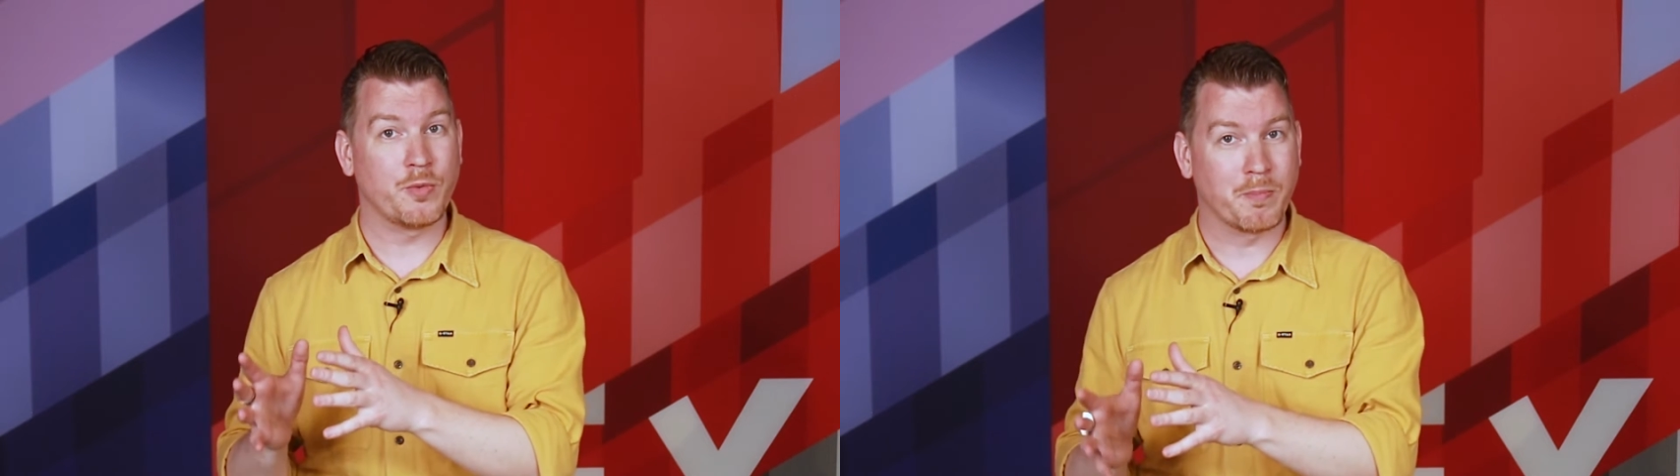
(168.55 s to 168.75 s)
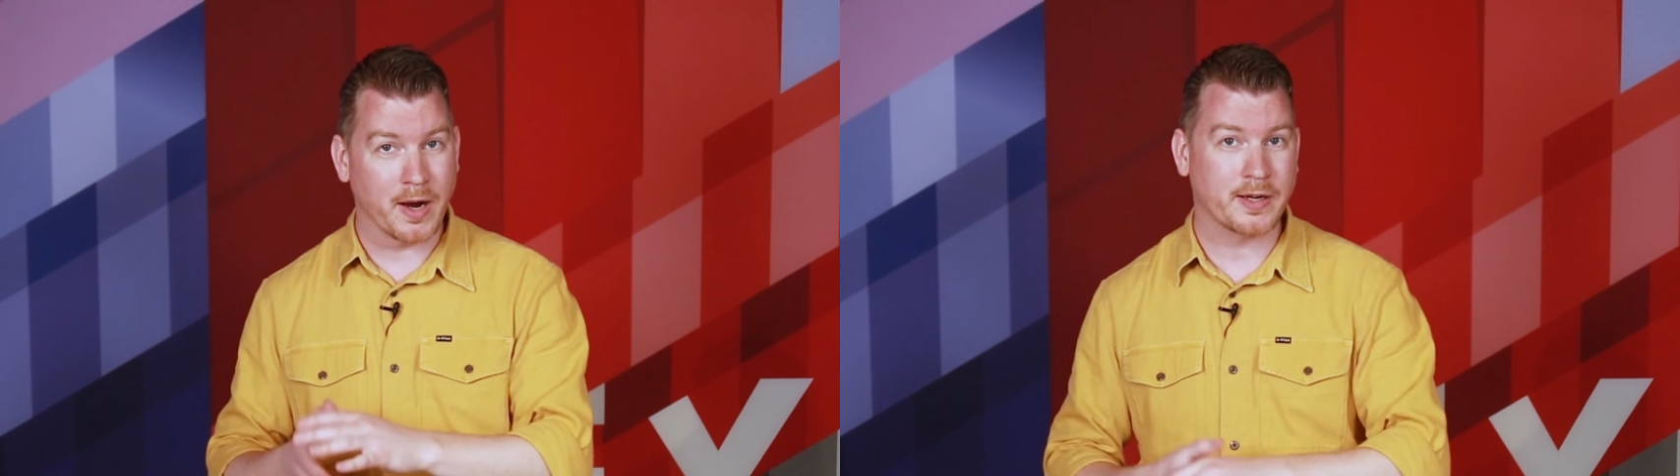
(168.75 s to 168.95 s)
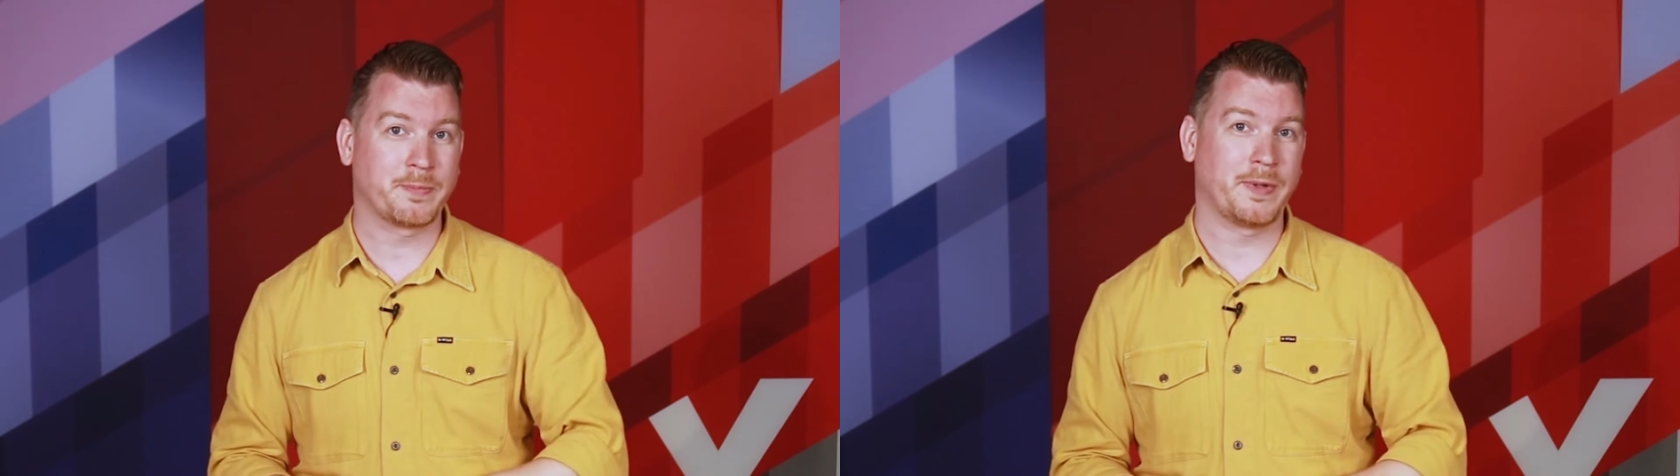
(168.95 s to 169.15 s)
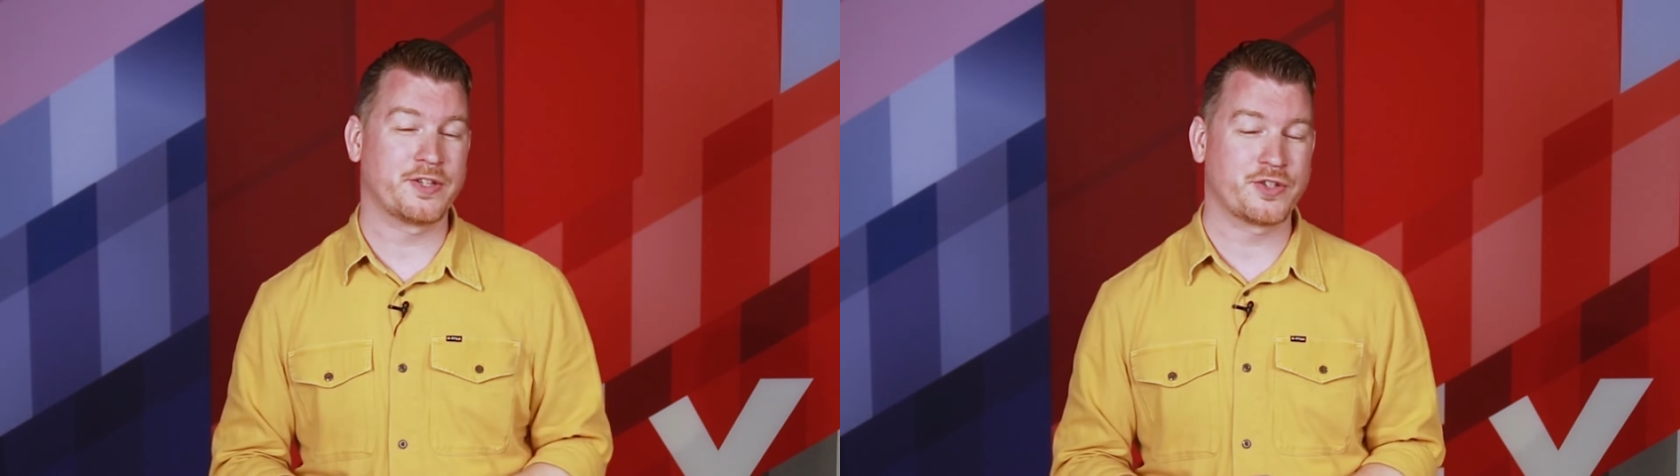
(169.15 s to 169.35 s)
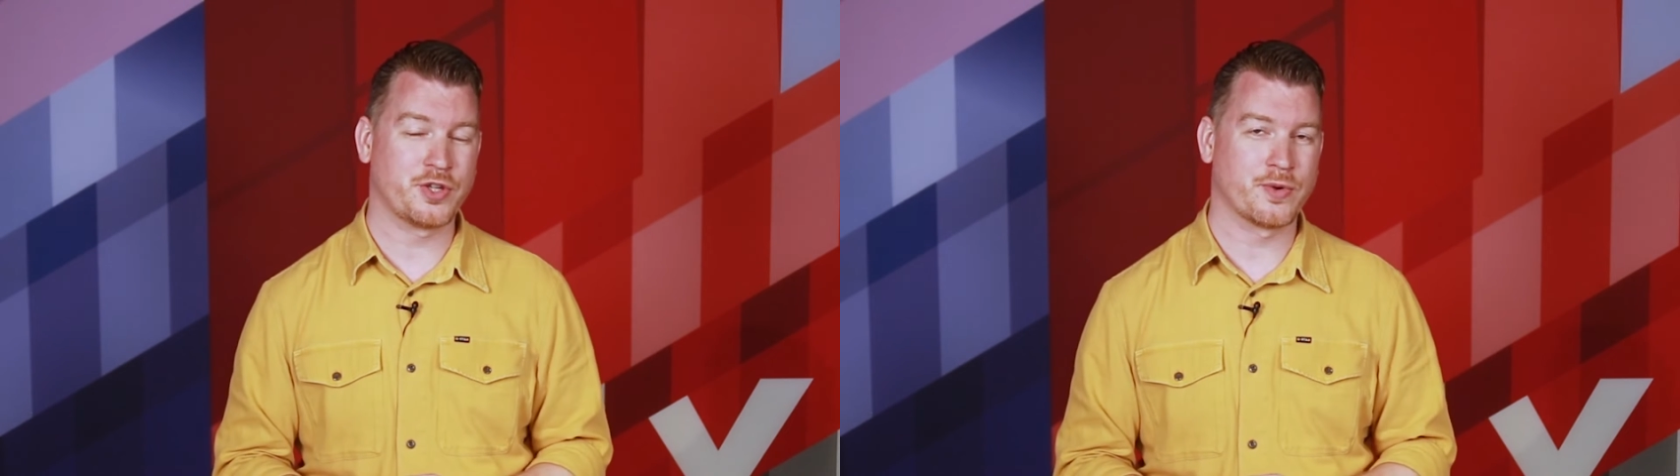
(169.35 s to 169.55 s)

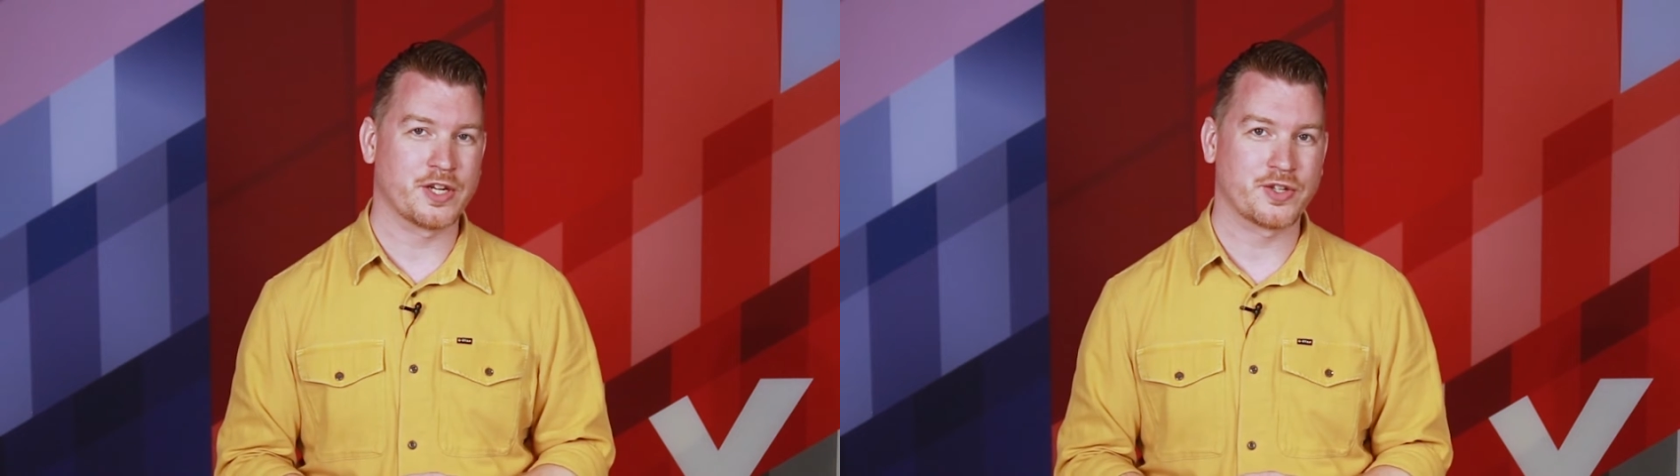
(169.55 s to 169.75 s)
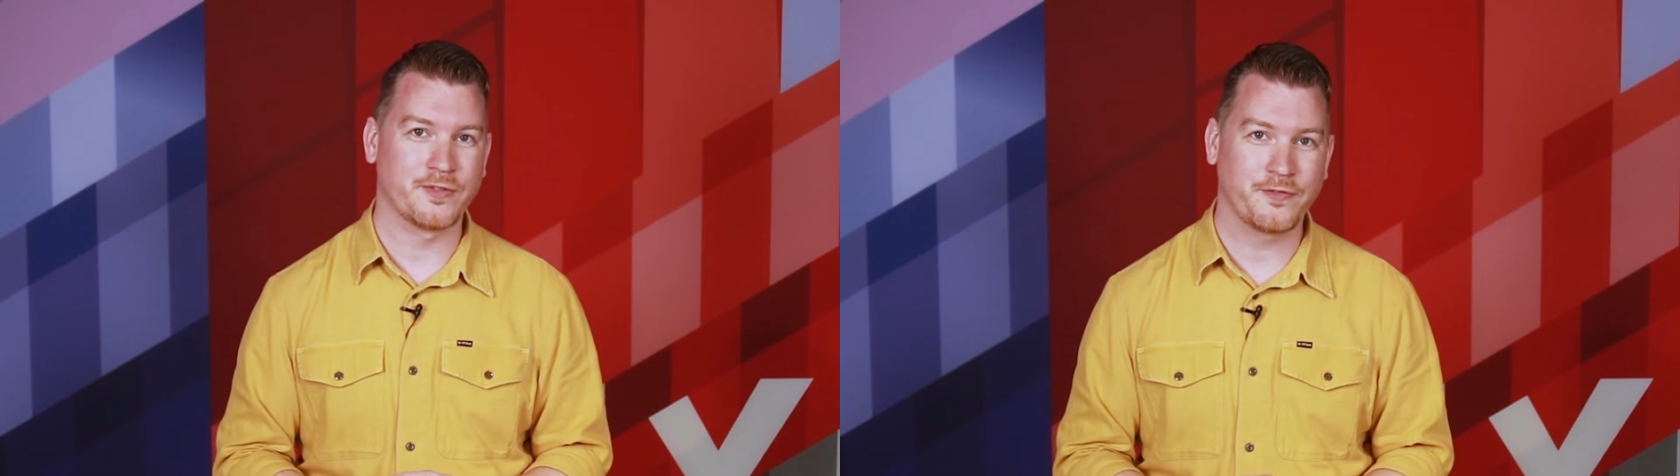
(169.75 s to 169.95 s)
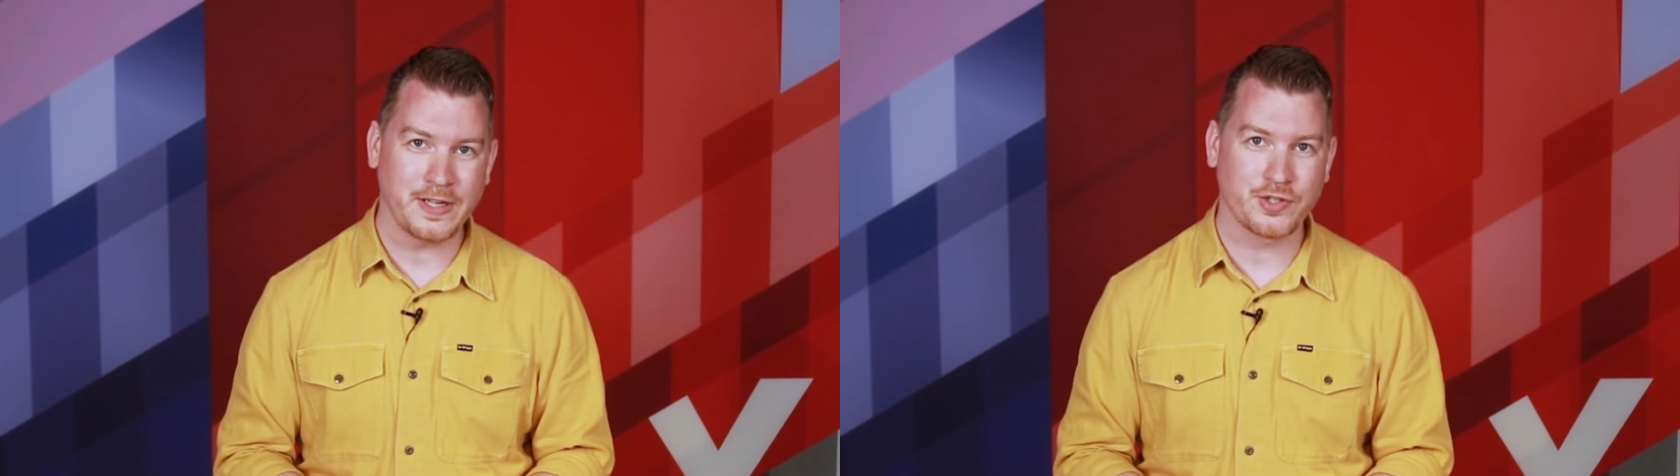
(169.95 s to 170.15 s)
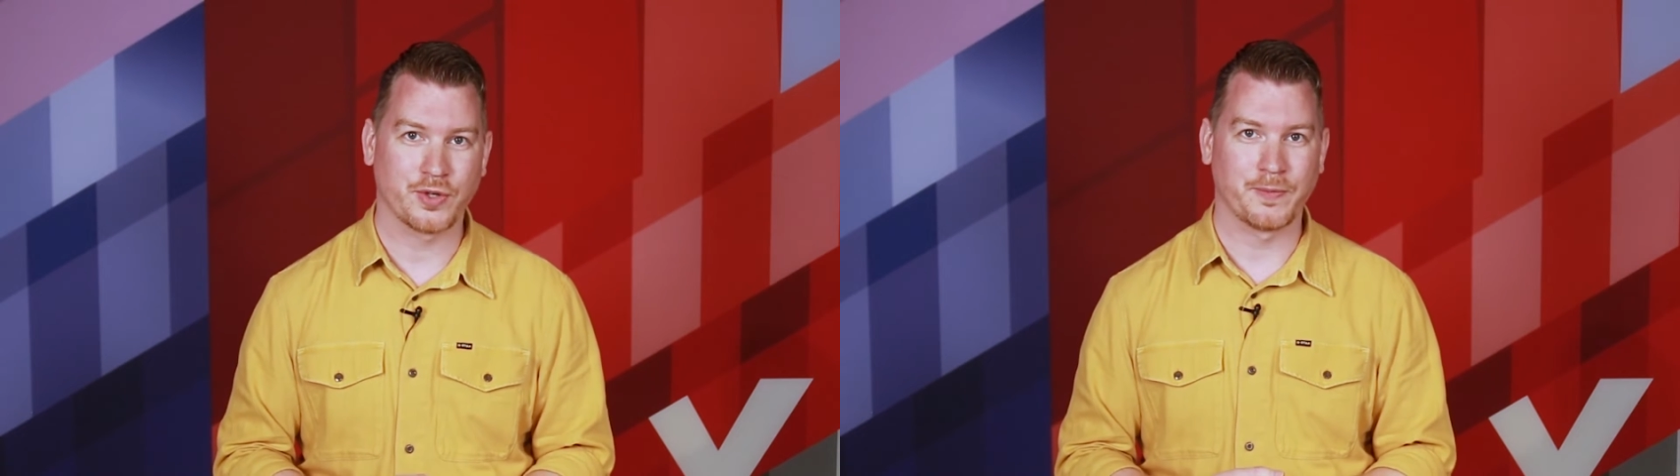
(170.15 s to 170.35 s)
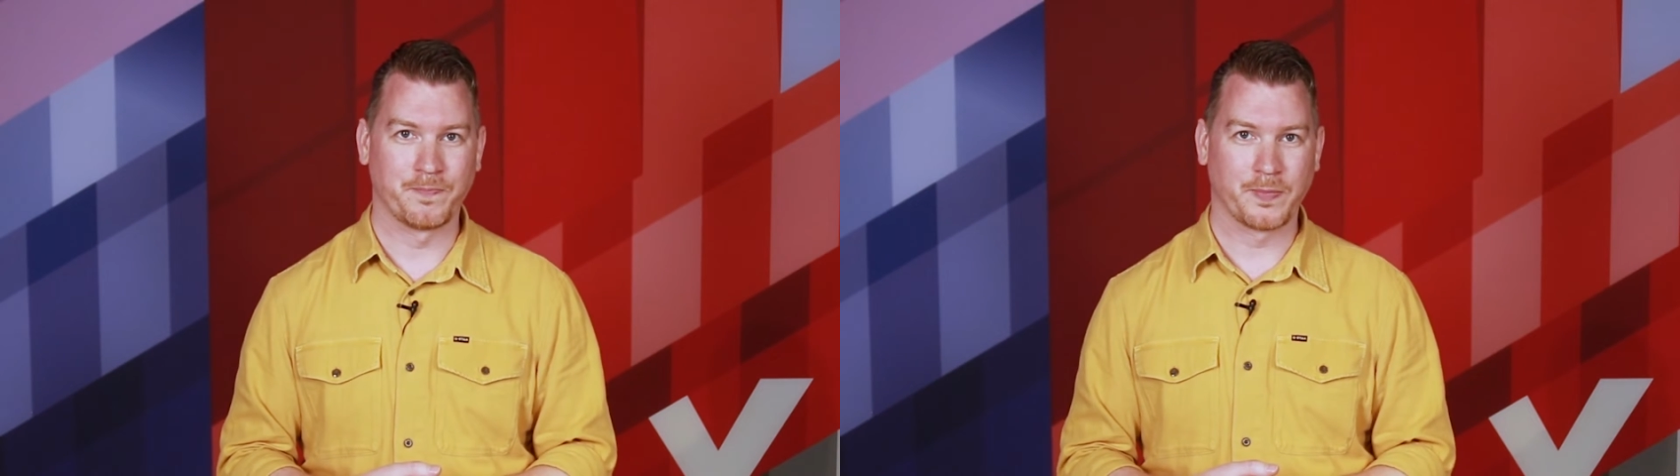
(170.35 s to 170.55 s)
Marketplace Curation feature.